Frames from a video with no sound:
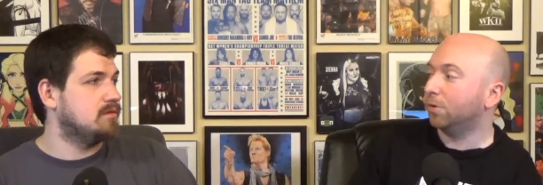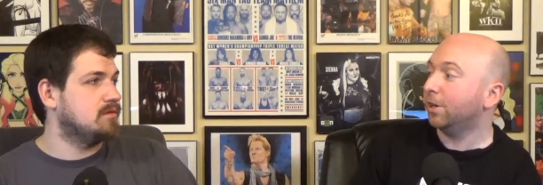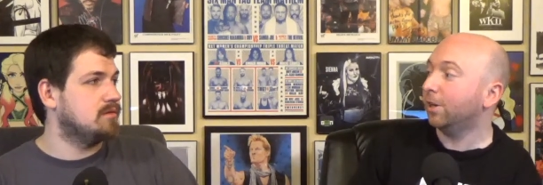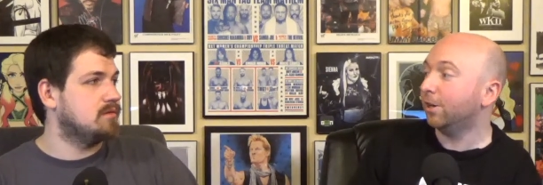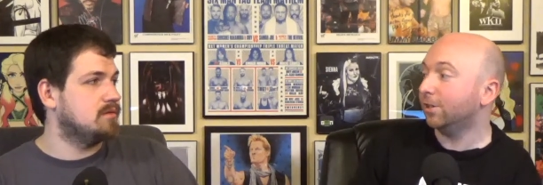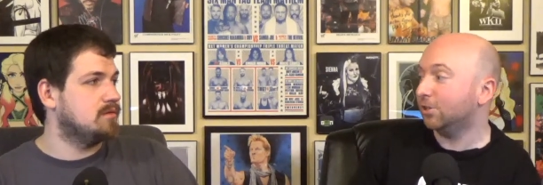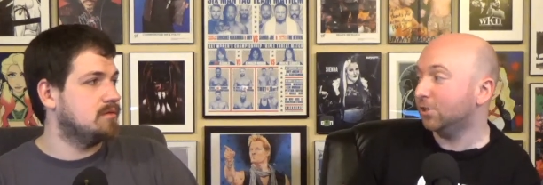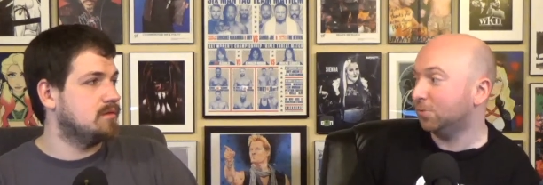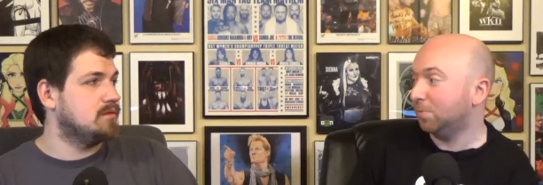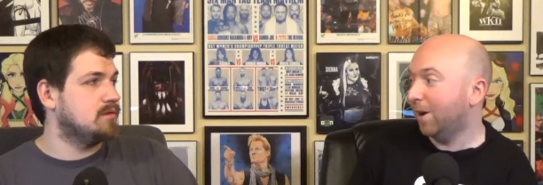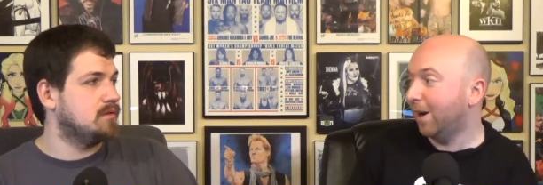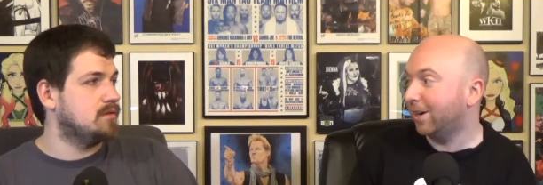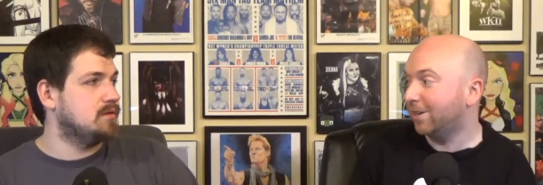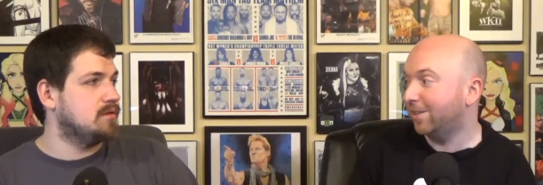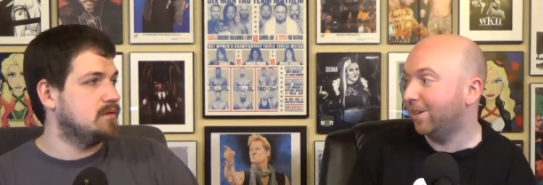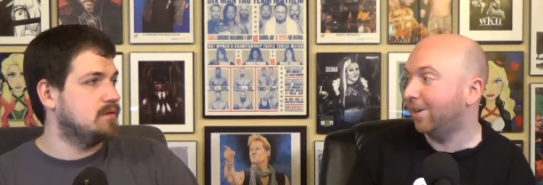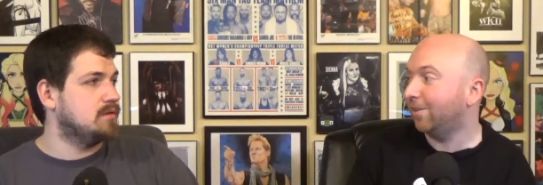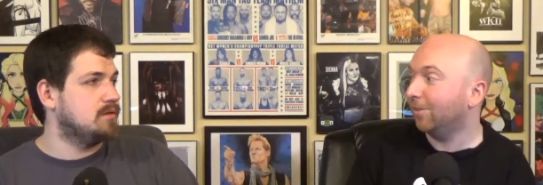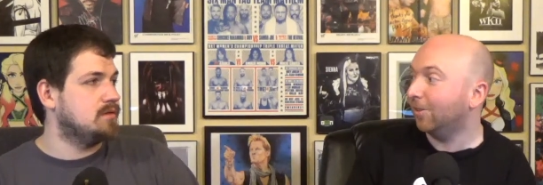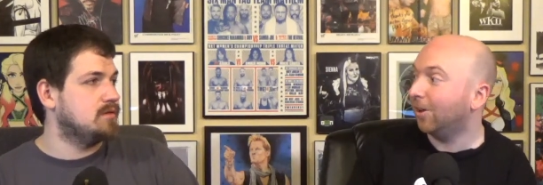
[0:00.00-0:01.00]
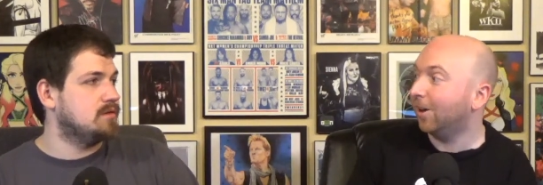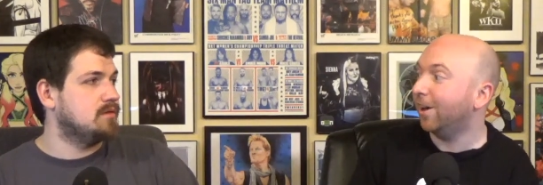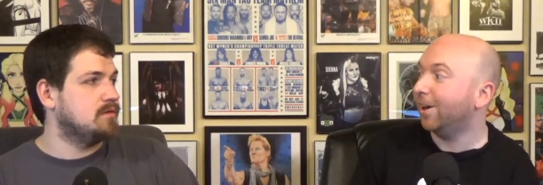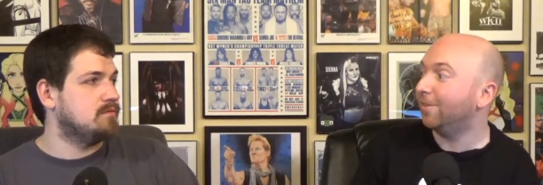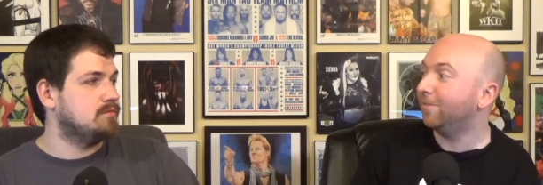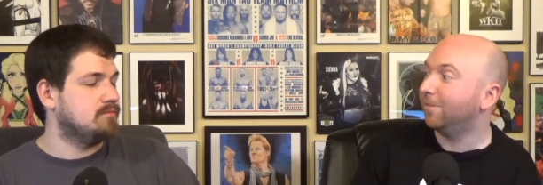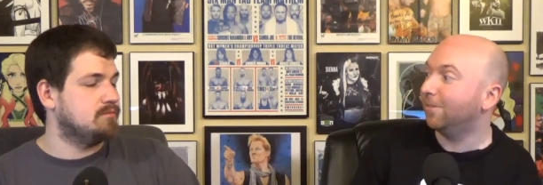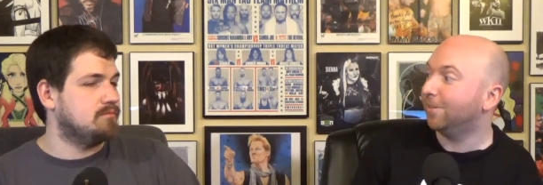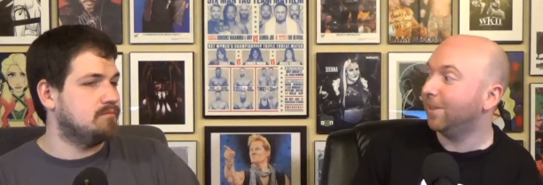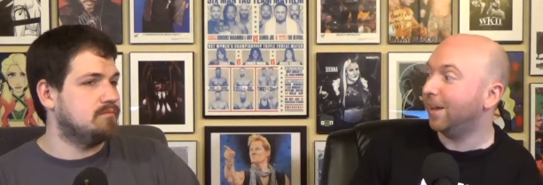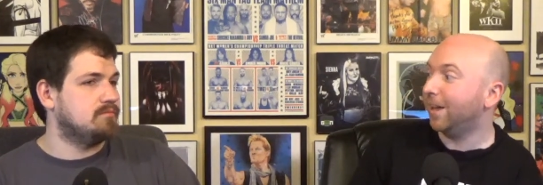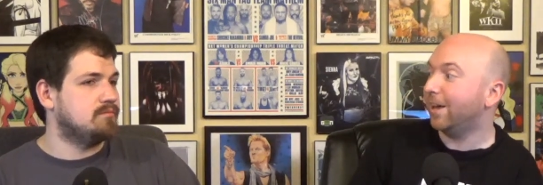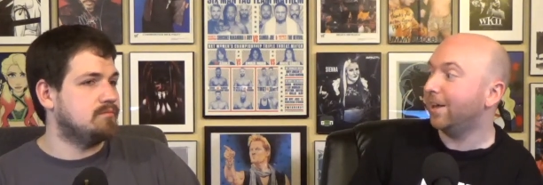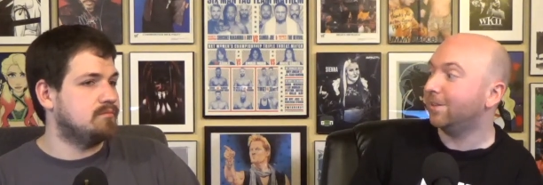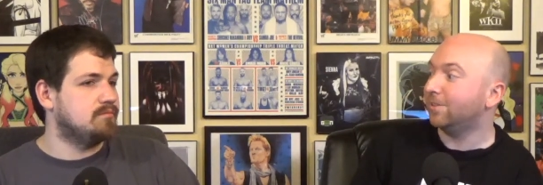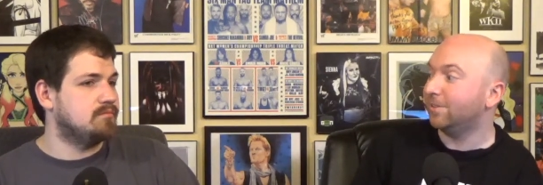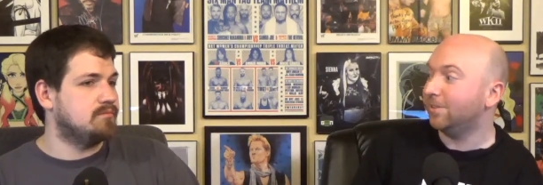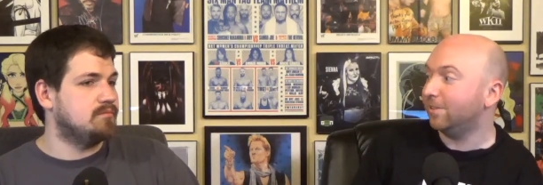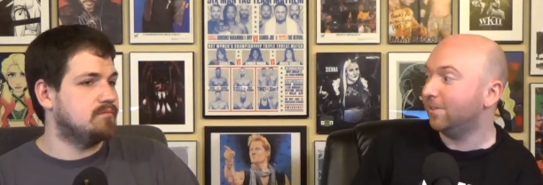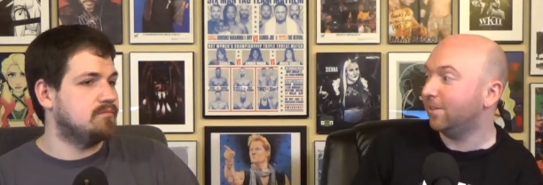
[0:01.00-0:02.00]
Speaker 1: be on SmackDown Live. They
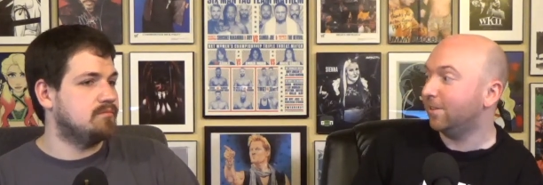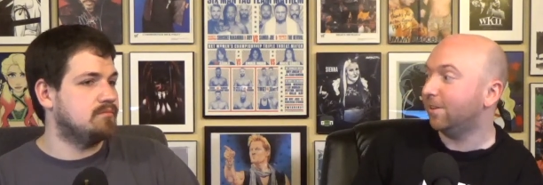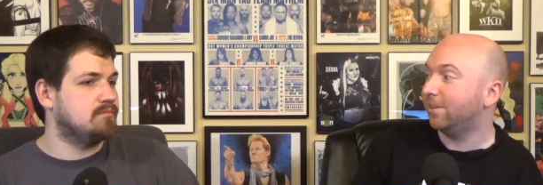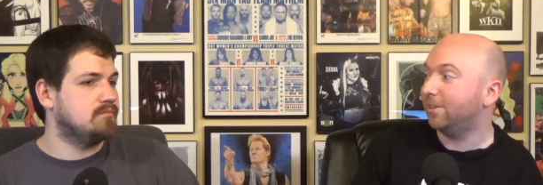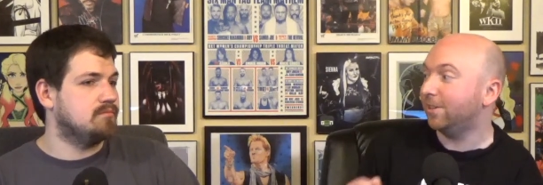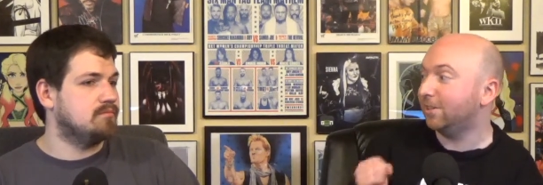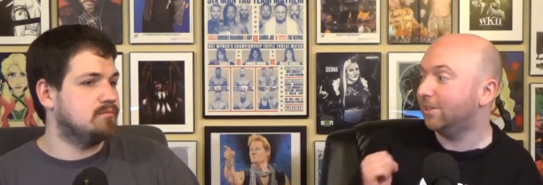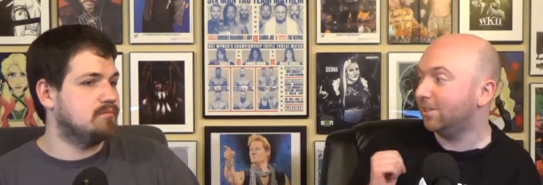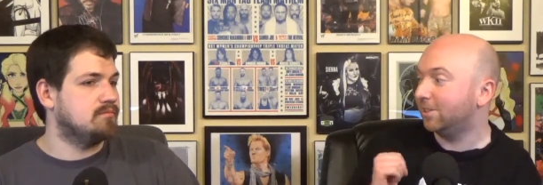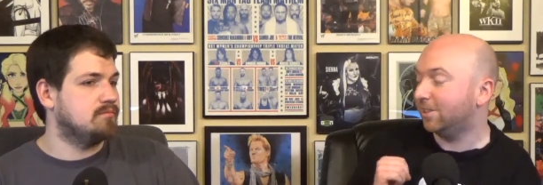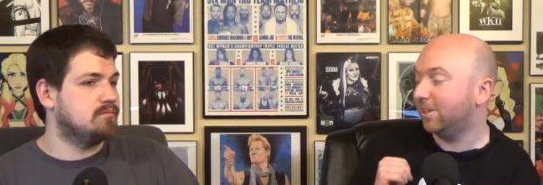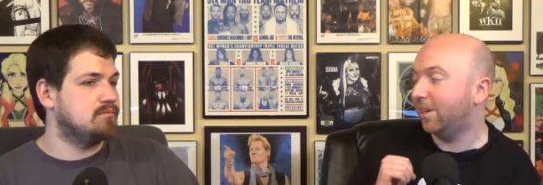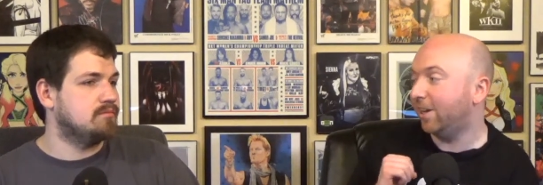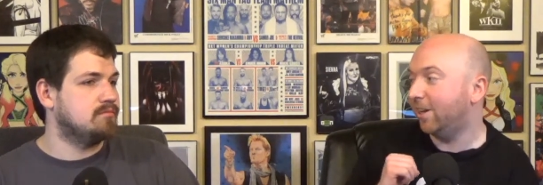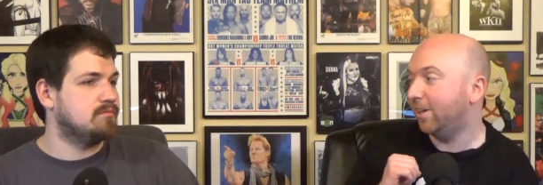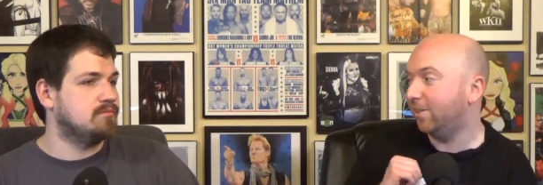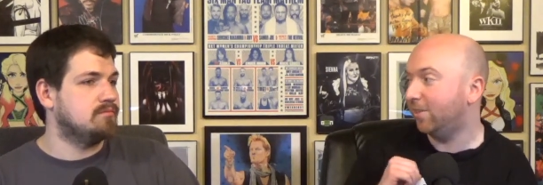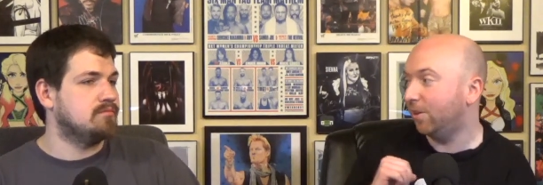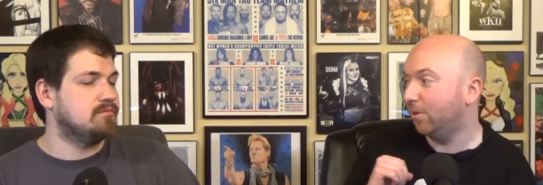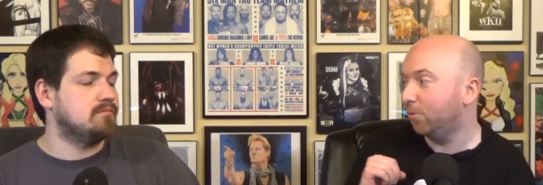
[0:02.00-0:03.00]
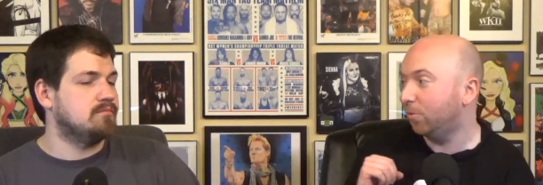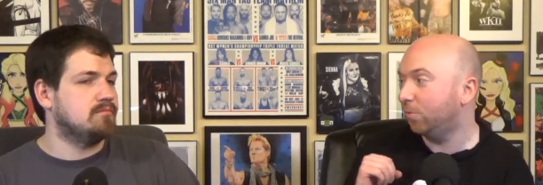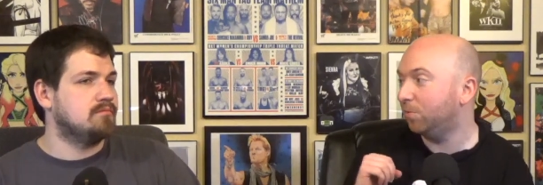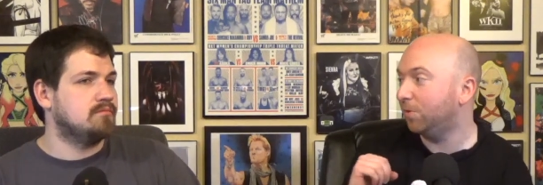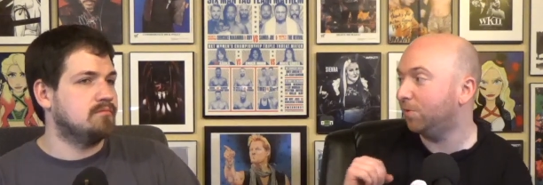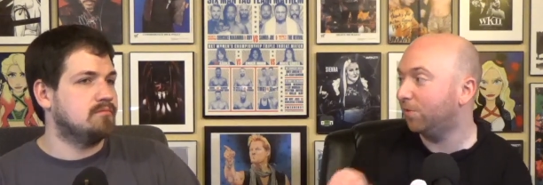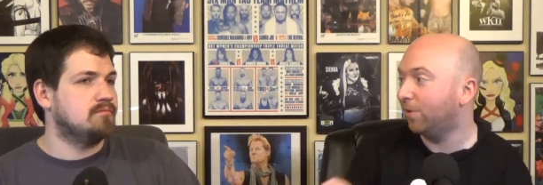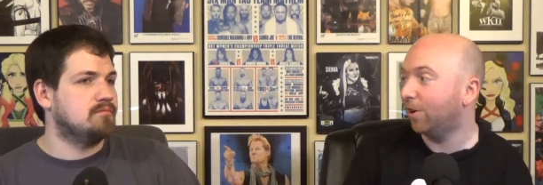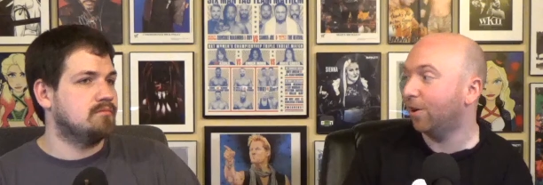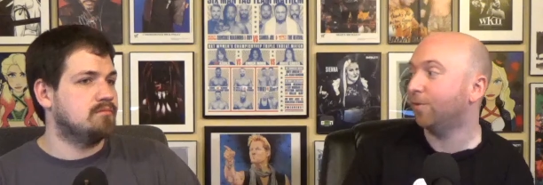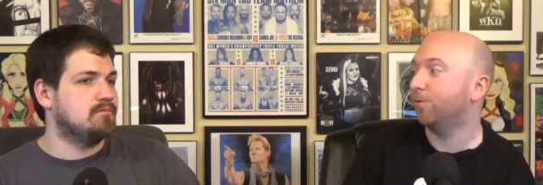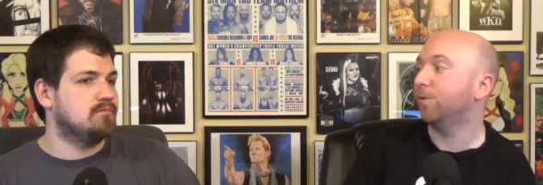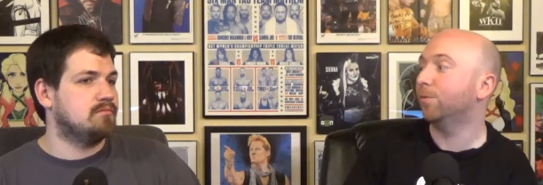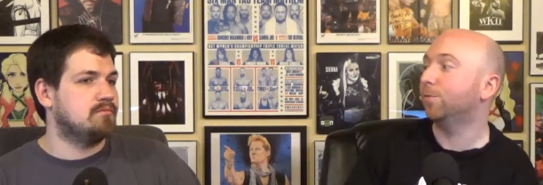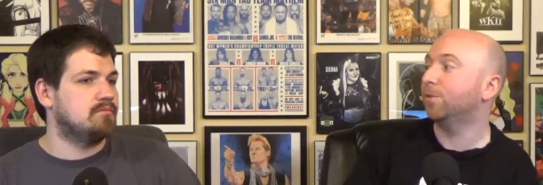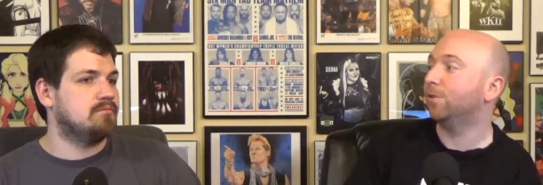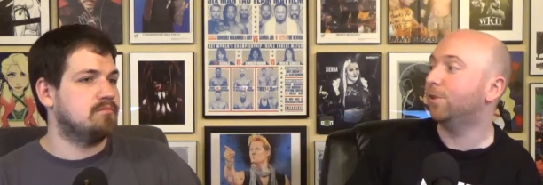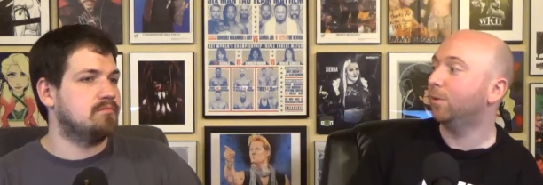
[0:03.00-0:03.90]
had didn't say they will be fired from the